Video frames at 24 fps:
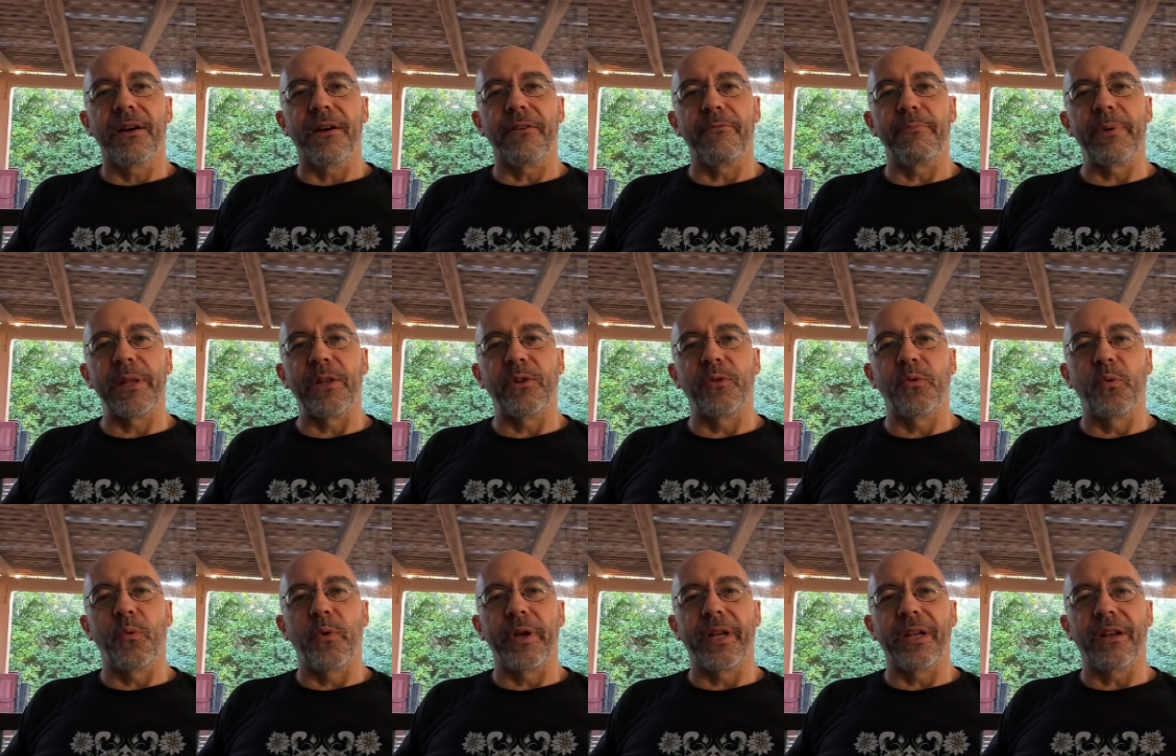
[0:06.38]
I've
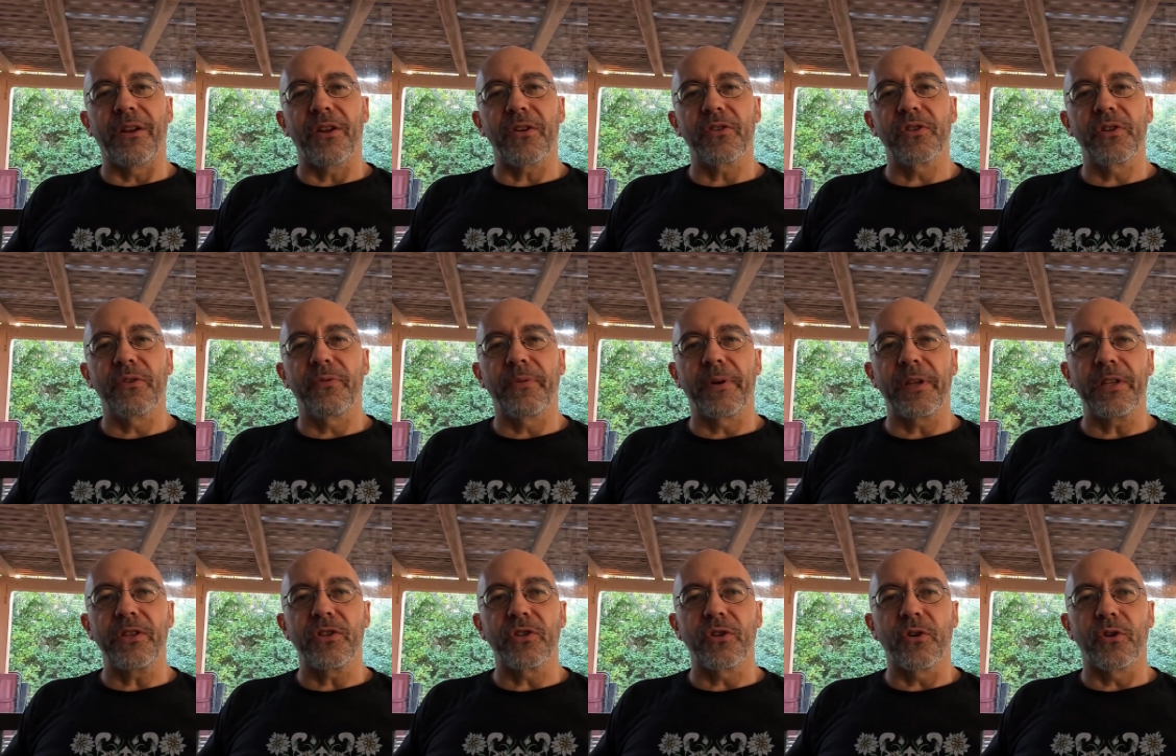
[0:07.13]
been doing lots of
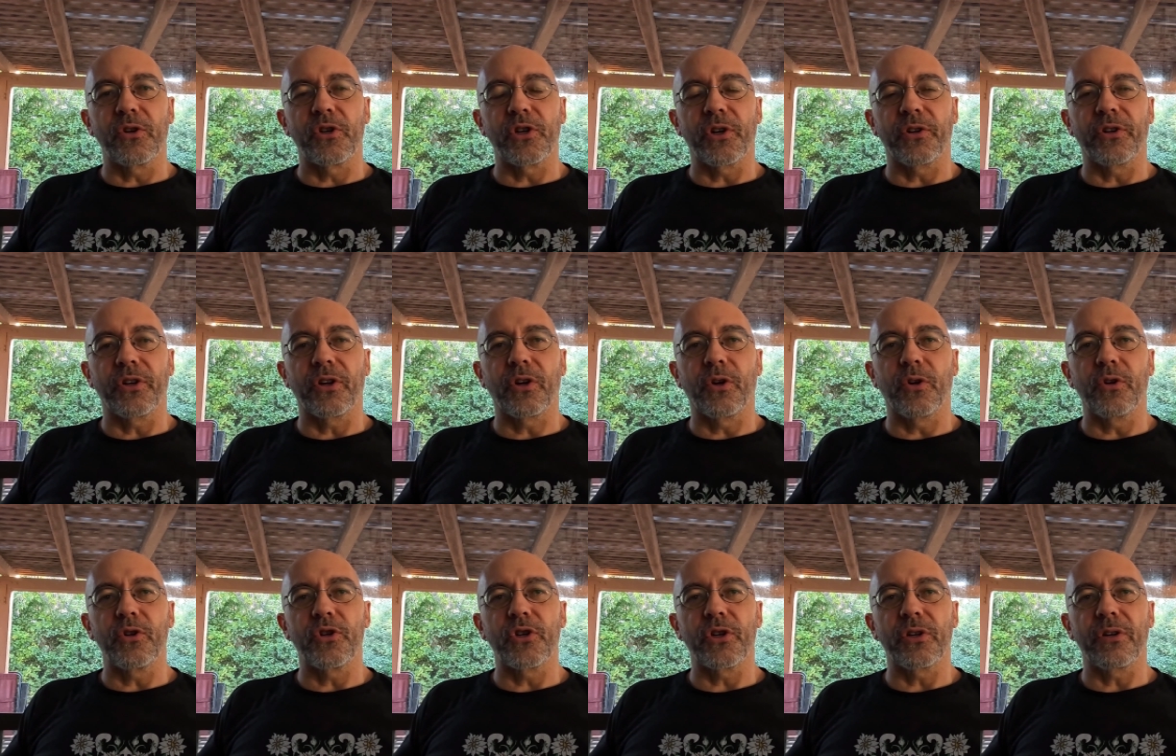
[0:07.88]
research on the
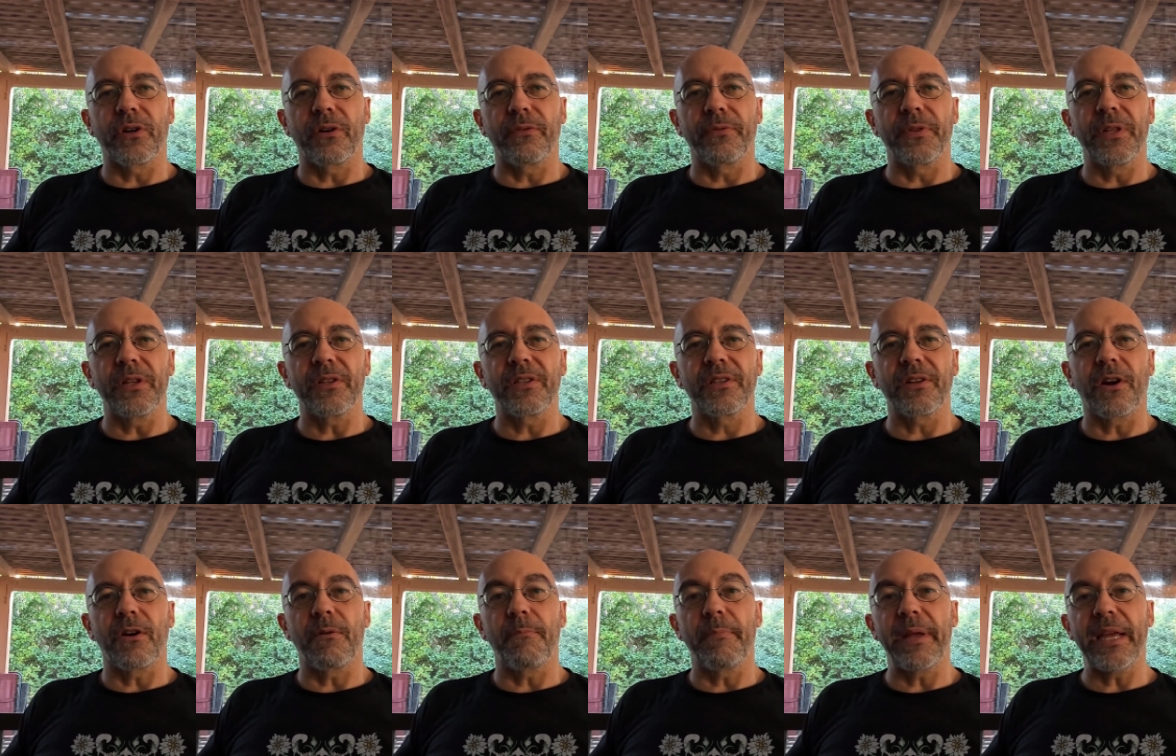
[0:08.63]
culture of the
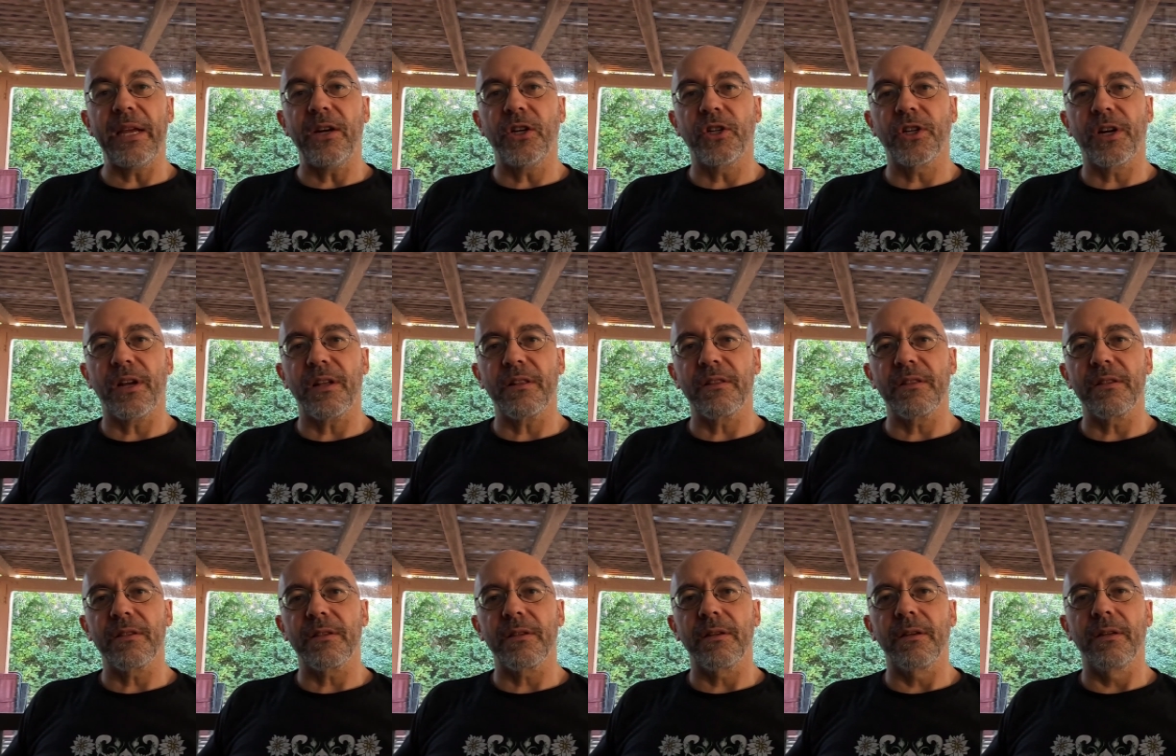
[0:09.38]

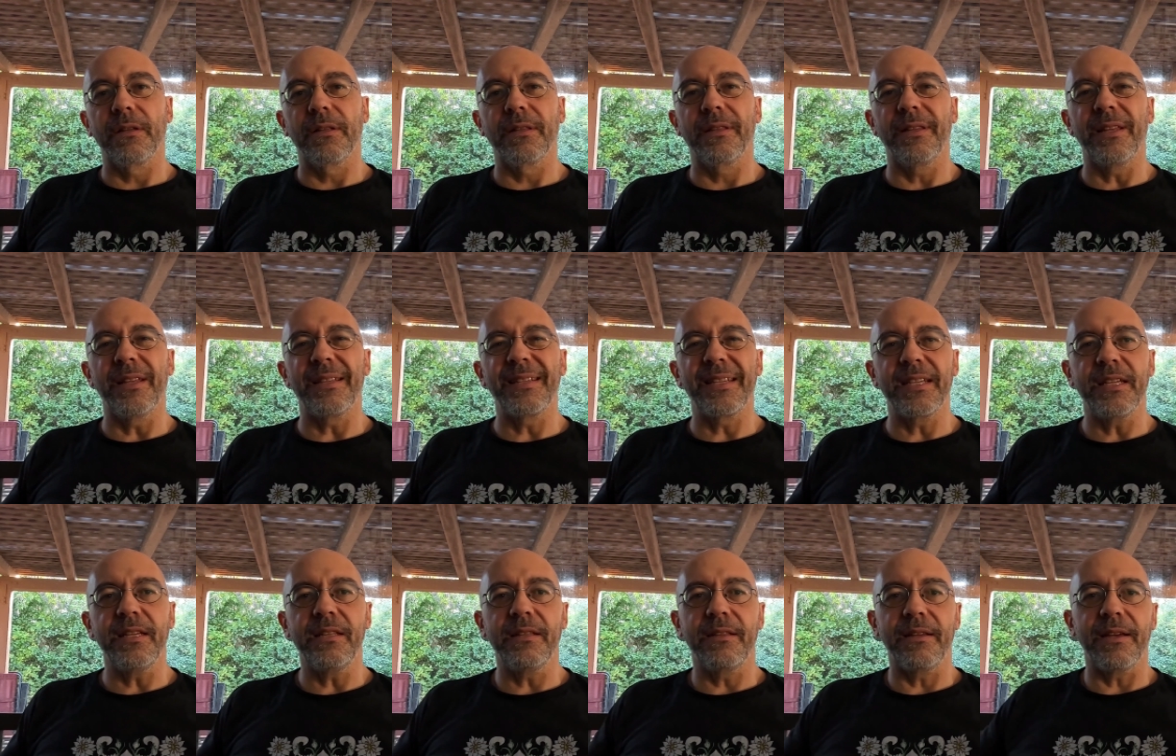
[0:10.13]
Sarmatians, the
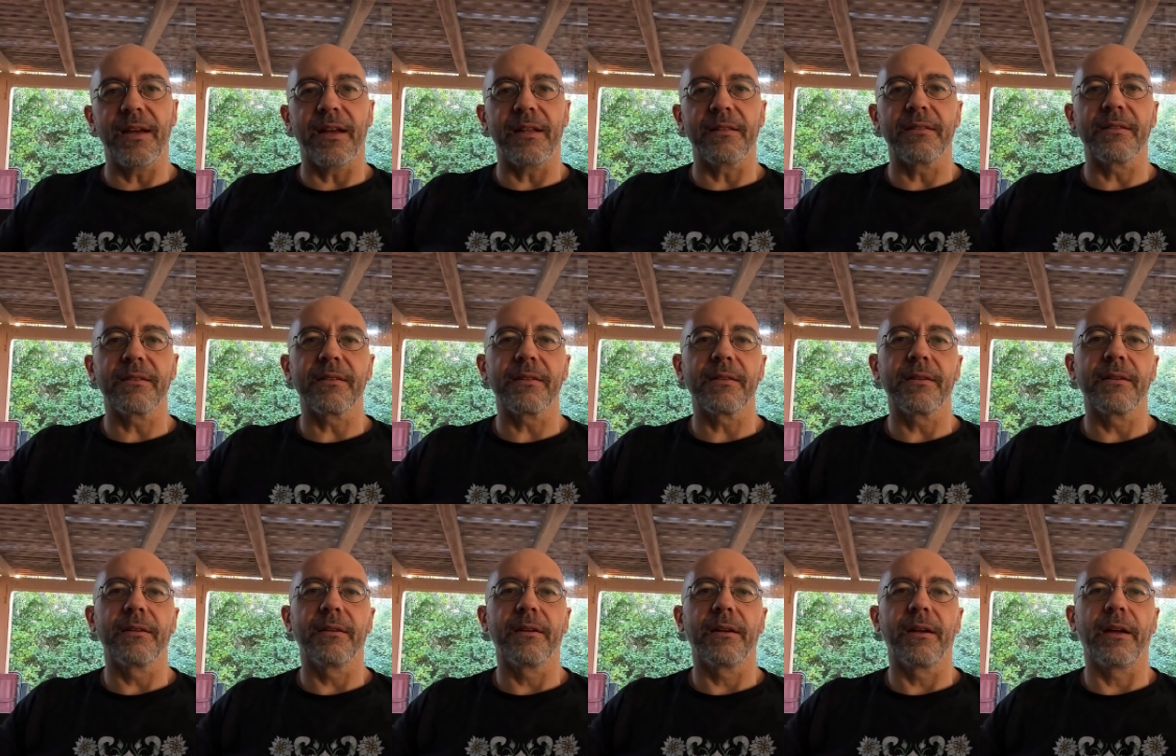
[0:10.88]

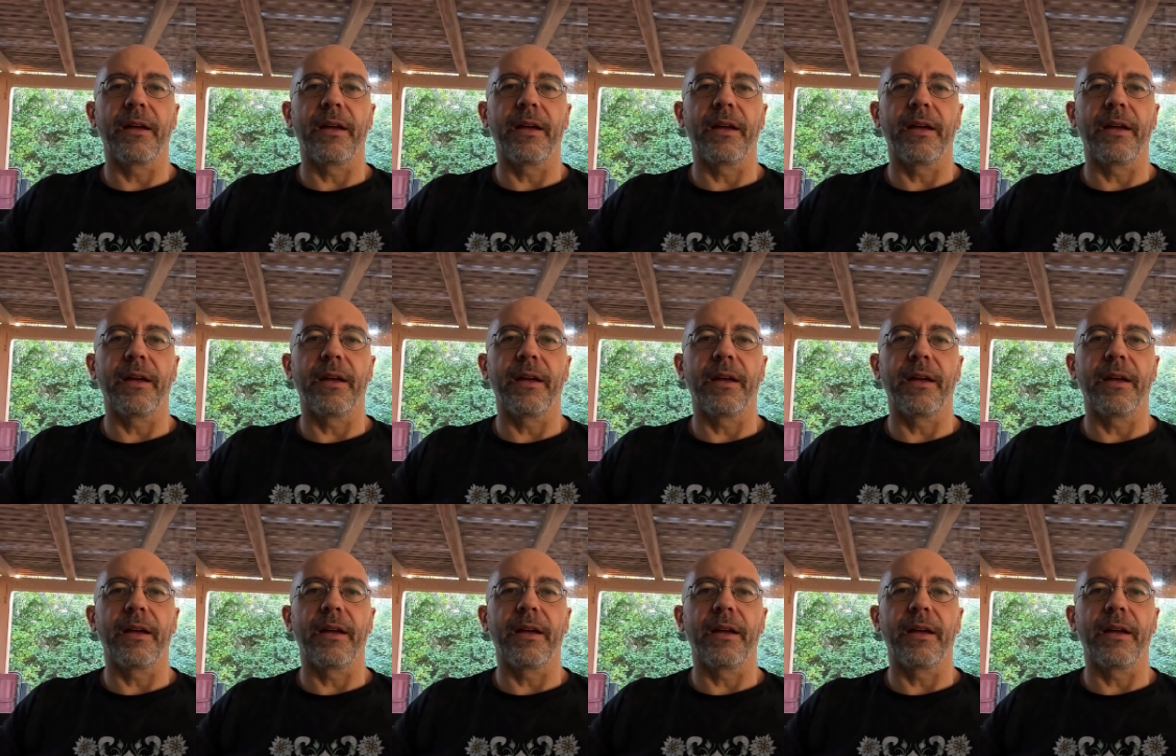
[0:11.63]
Scythians,